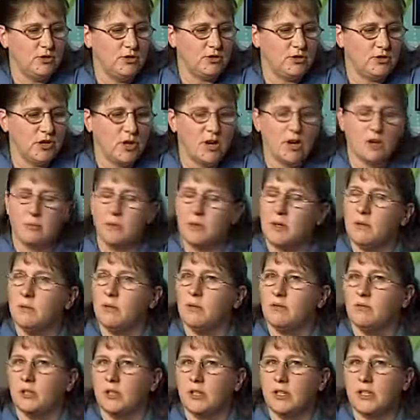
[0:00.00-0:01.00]
dog may
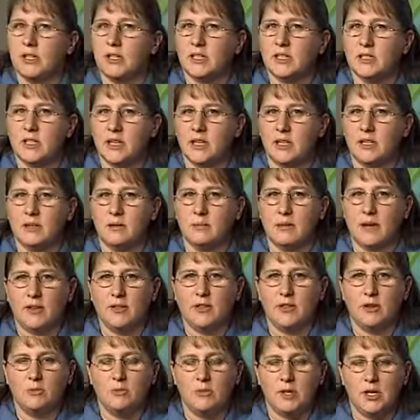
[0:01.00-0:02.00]
be really excited
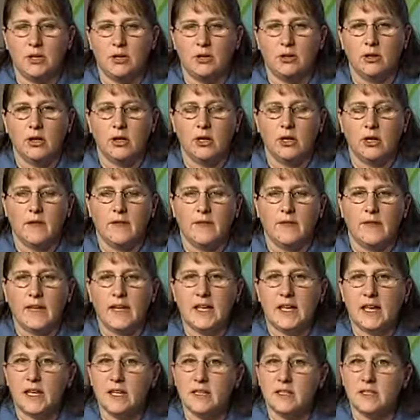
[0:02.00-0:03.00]
about their meal. They
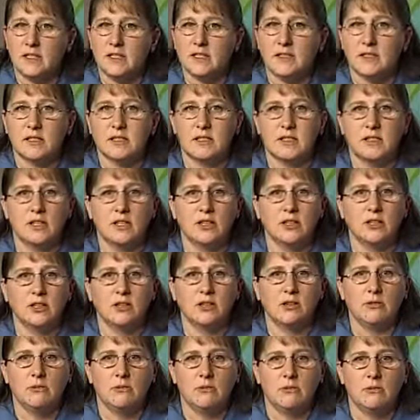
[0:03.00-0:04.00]
can't sit
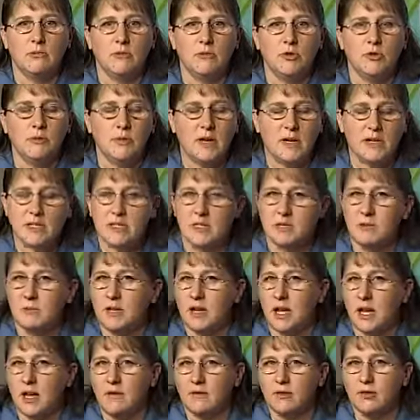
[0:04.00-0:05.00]
still. You may see
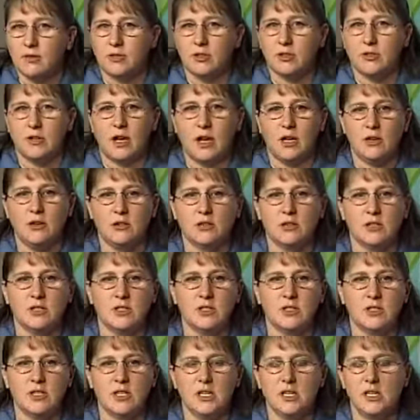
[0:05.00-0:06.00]
behaviors you're not used to
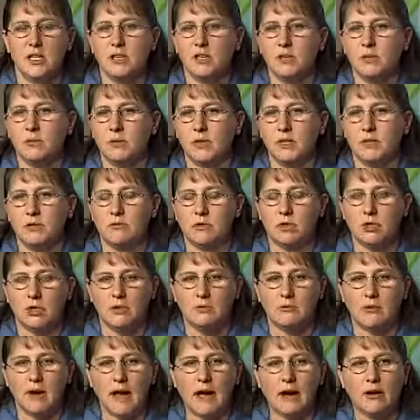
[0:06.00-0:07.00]
seeing. They're being
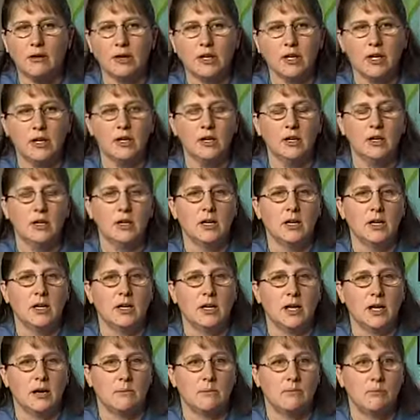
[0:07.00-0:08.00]
really rowdy, a
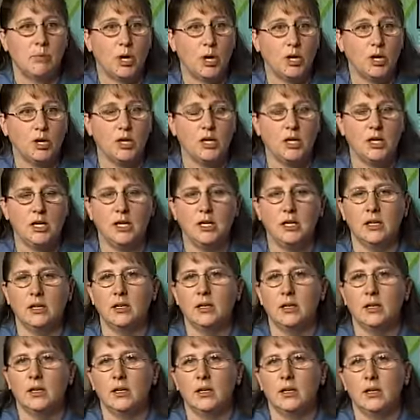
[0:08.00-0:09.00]
lot of
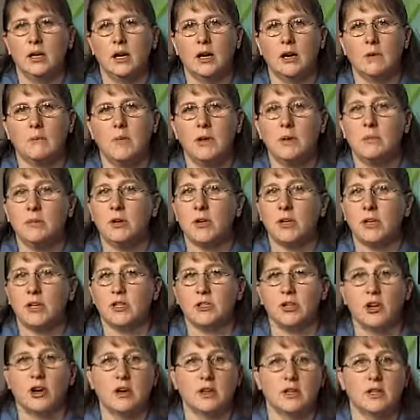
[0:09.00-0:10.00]
barking. Uh, maybe you had
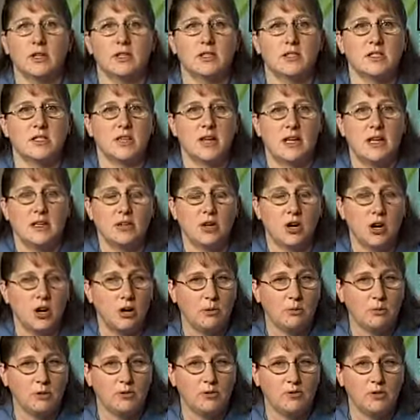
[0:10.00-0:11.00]
a dog that sat
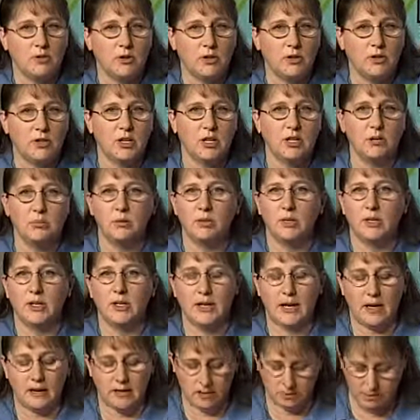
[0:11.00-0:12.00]
calmly for their kibble
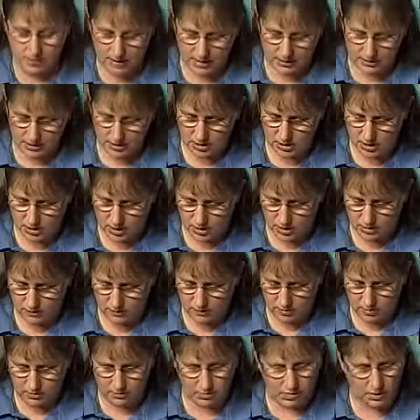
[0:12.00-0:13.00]
and now they're bouncing all
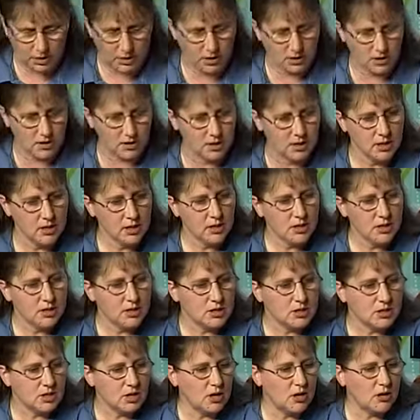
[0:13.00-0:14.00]
over the place.
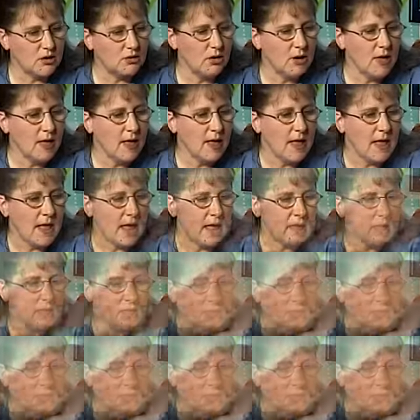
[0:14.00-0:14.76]
So as we